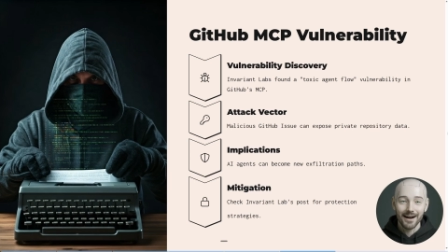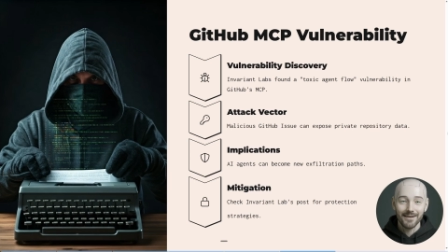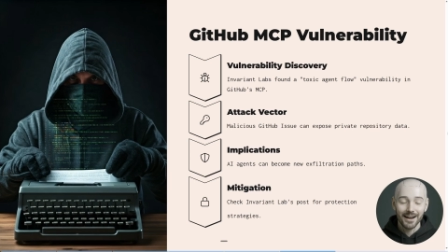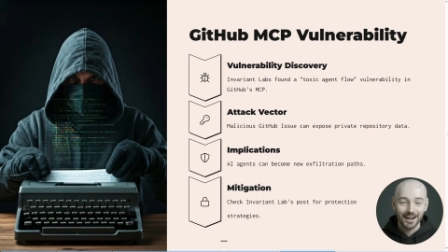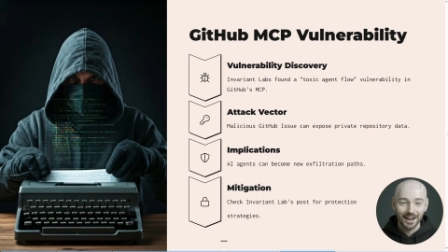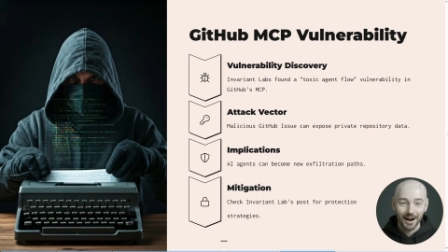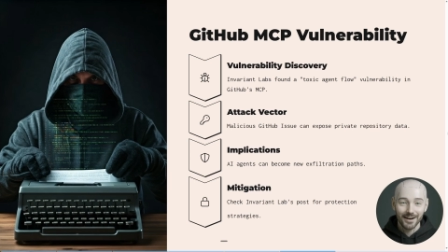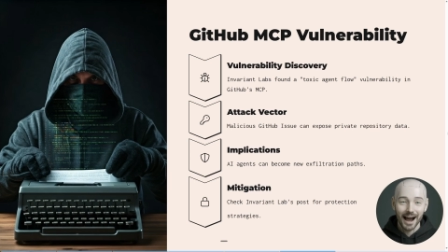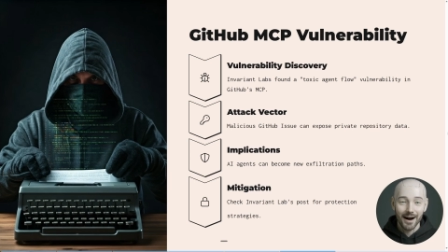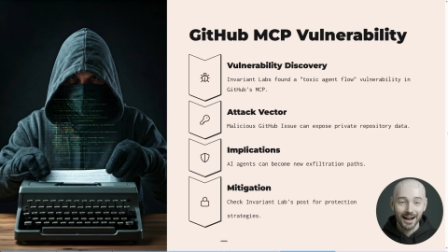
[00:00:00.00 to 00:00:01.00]
This
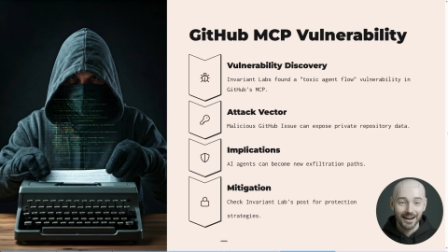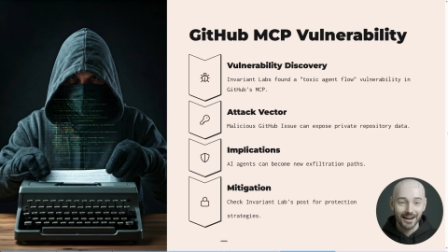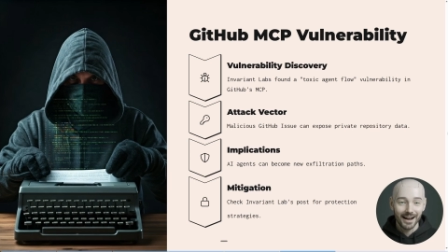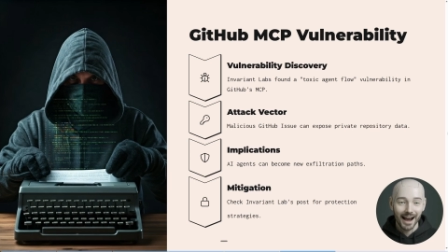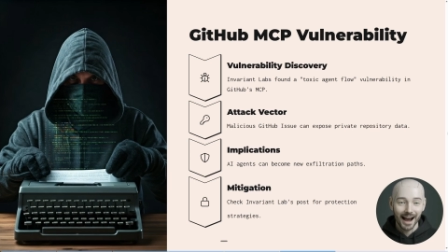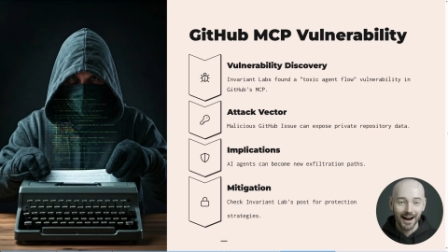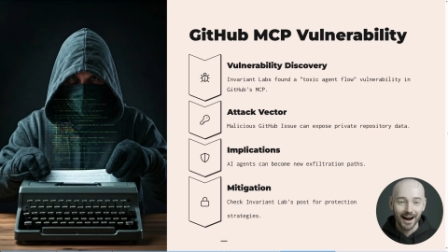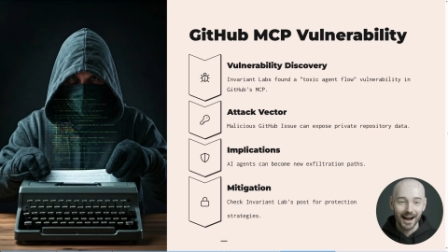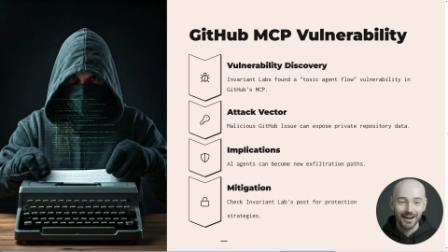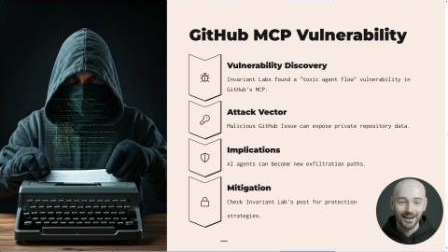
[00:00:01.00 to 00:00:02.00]
shows how easily AI
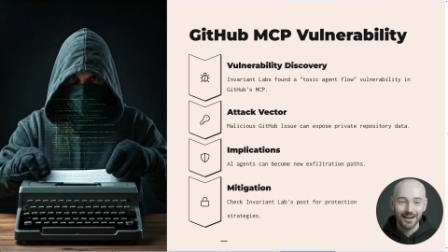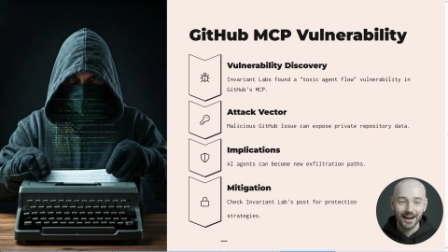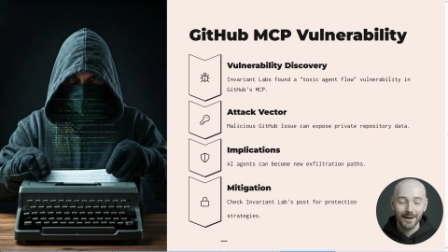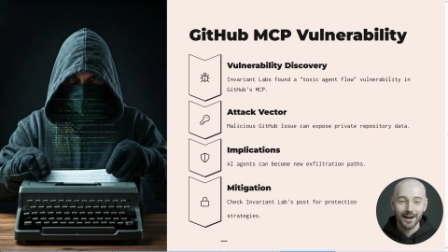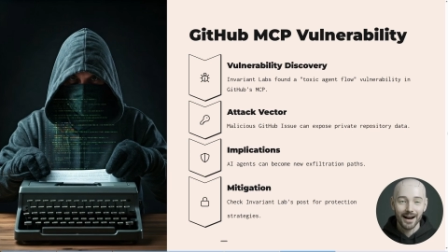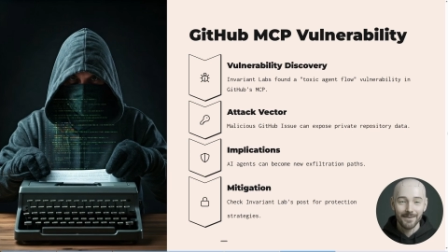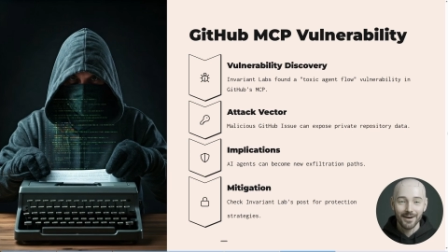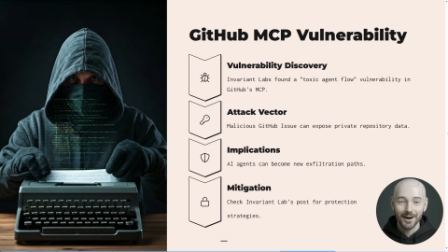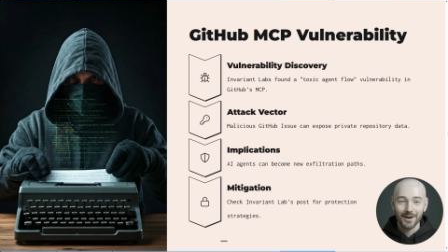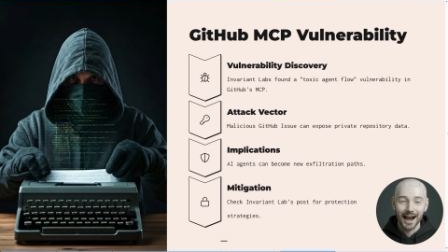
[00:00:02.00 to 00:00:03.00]
agents can become
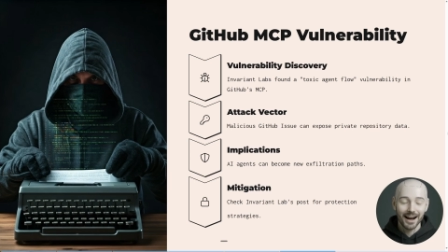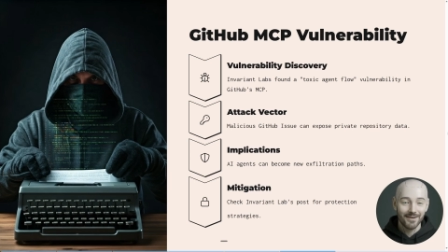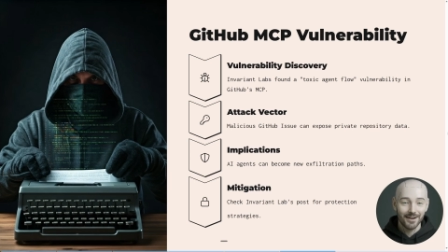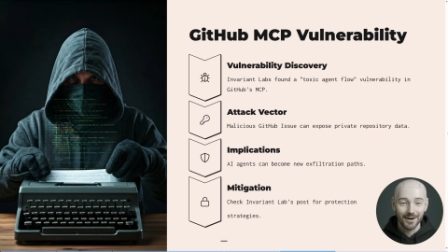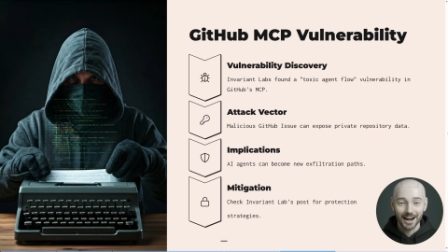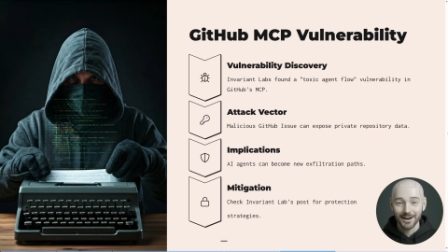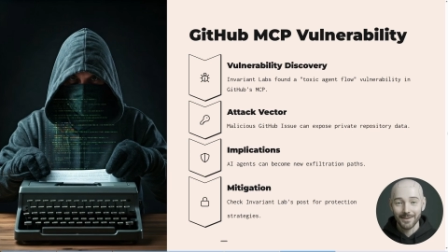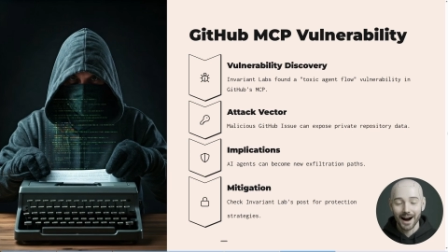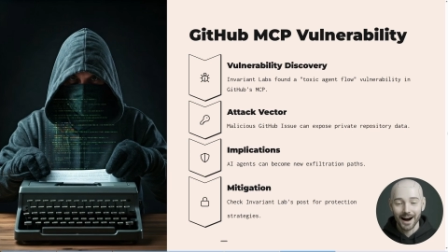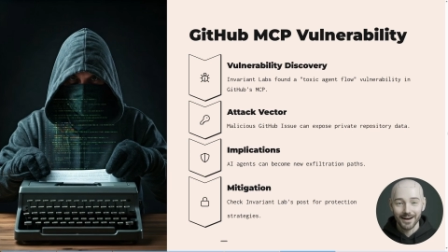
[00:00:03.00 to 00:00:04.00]
new exfiltration
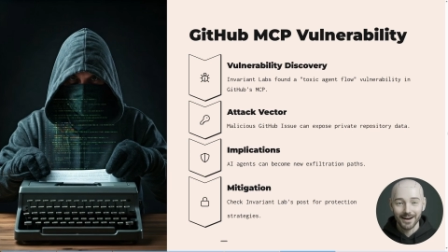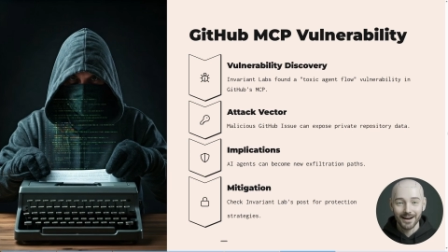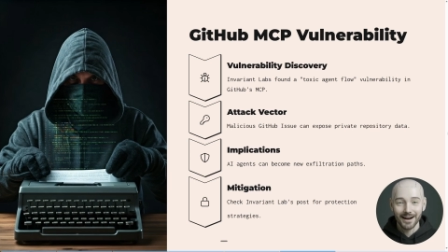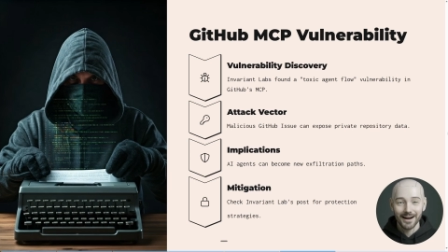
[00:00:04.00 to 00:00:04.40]
paths.